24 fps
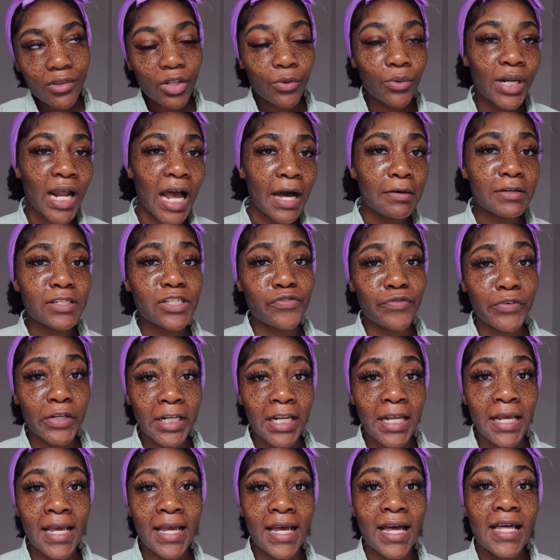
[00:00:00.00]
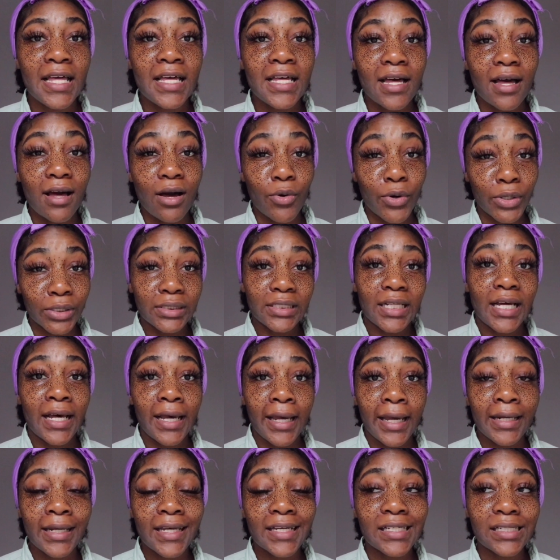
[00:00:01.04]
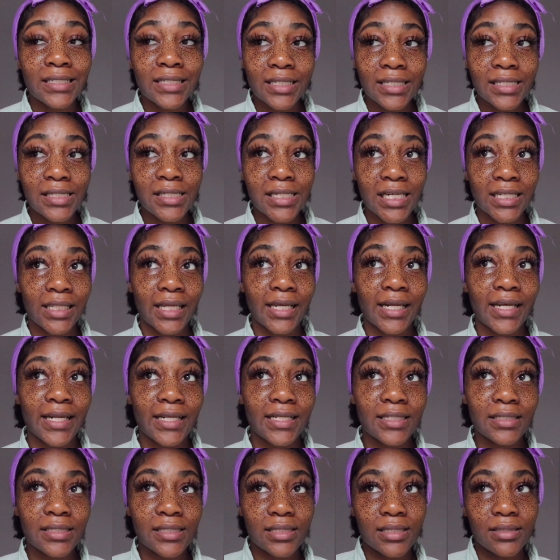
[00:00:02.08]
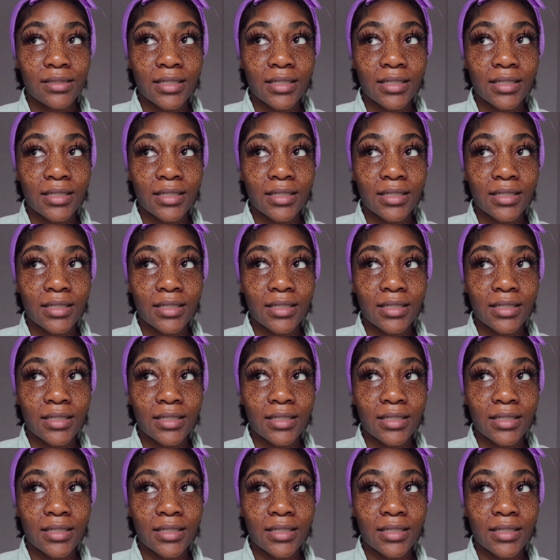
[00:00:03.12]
When I was reading online, it did say that it